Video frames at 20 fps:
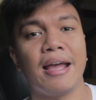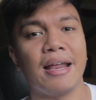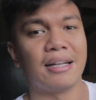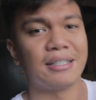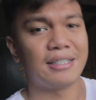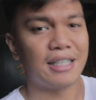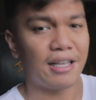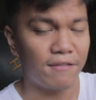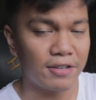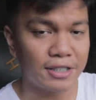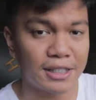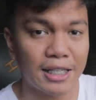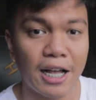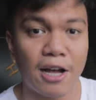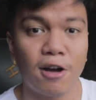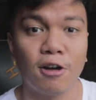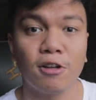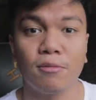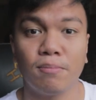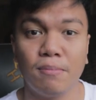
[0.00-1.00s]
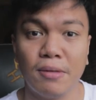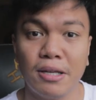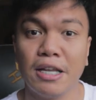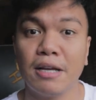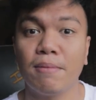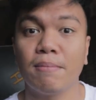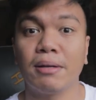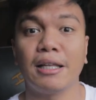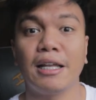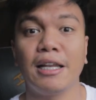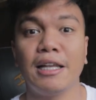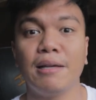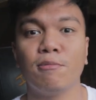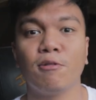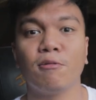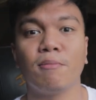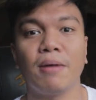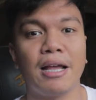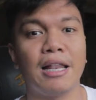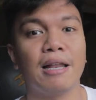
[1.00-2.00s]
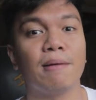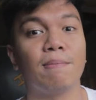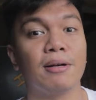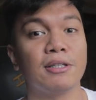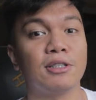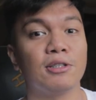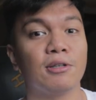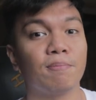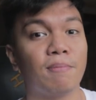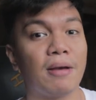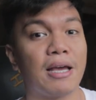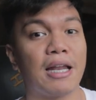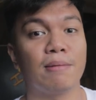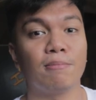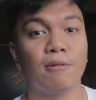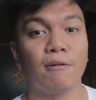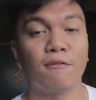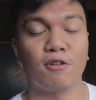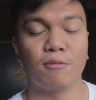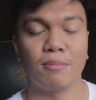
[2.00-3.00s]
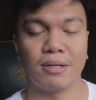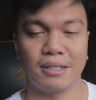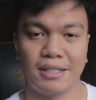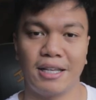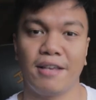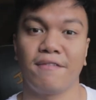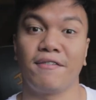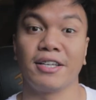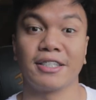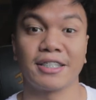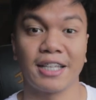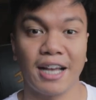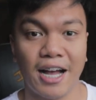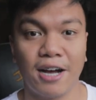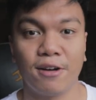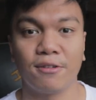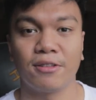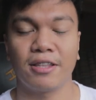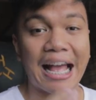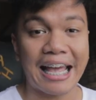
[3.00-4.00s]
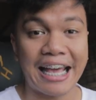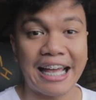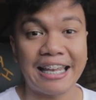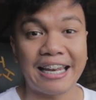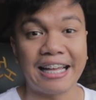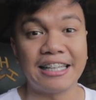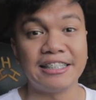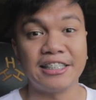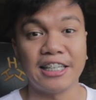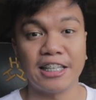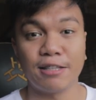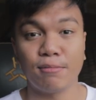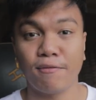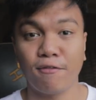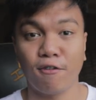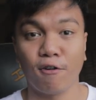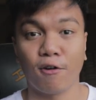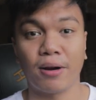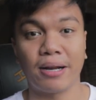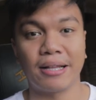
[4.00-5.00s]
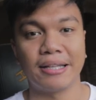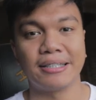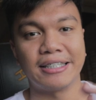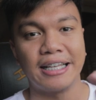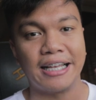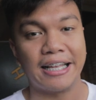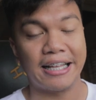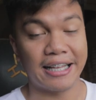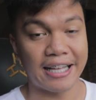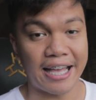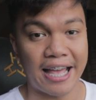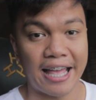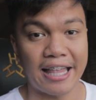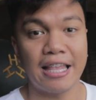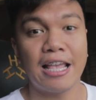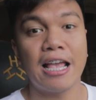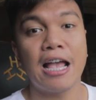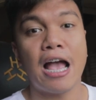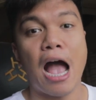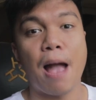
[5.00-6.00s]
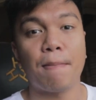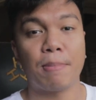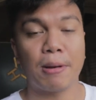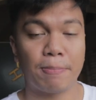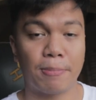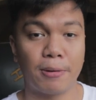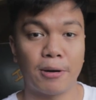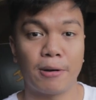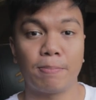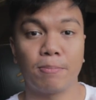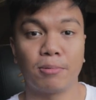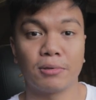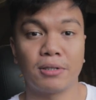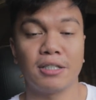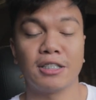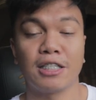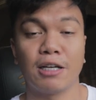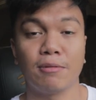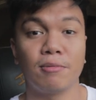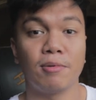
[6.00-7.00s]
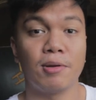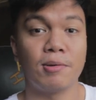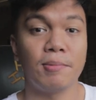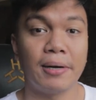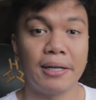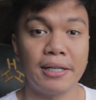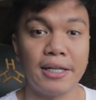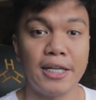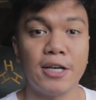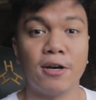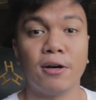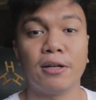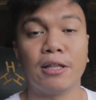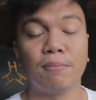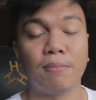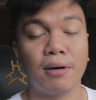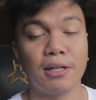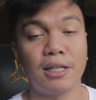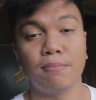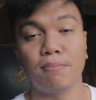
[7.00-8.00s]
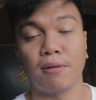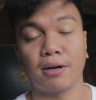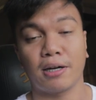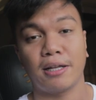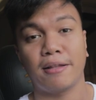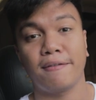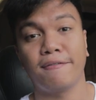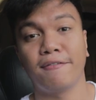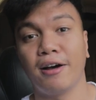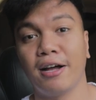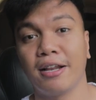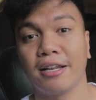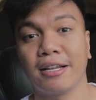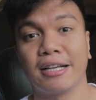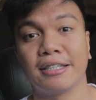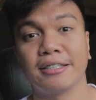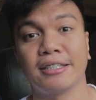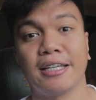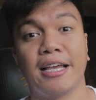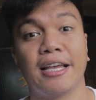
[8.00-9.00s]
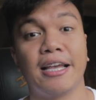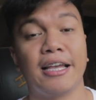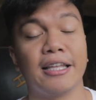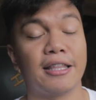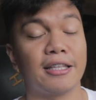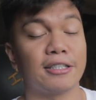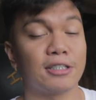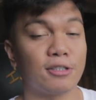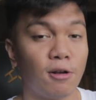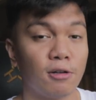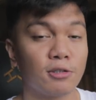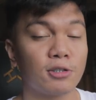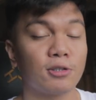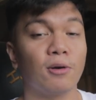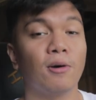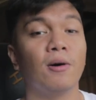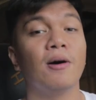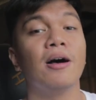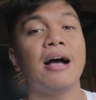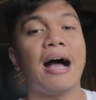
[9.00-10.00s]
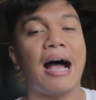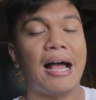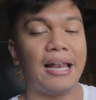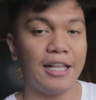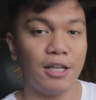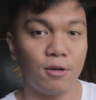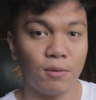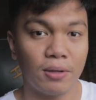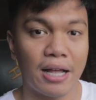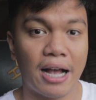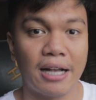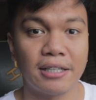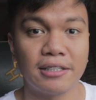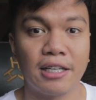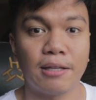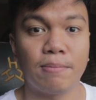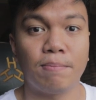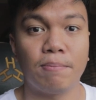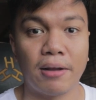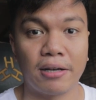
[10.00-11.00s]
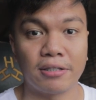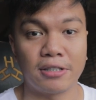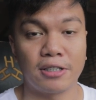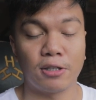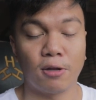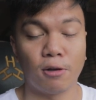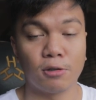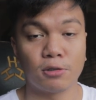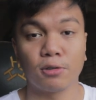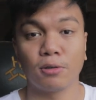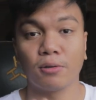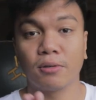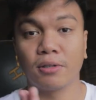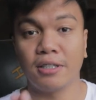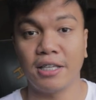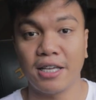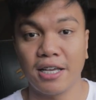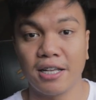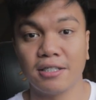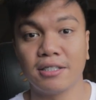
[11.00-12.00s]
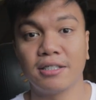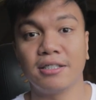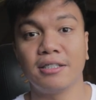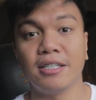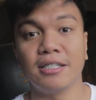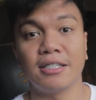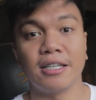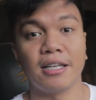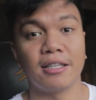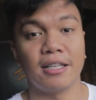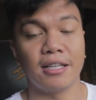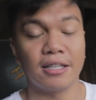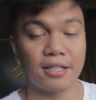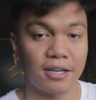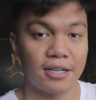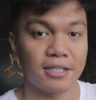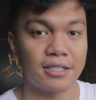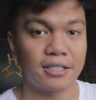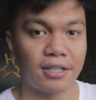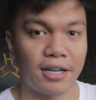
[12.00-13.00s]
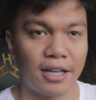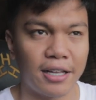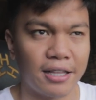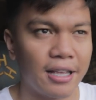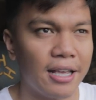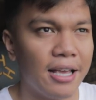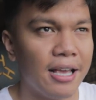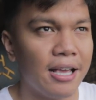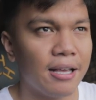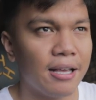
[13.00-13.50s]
in a savings account account, meaning madali mong mailabas yung pera mo from a savings account. Again, I'd say it before and I'd say it again, I prefer putting some of my money on a money market fund kasi it is also a liquid asset plus it also yields decent interest rate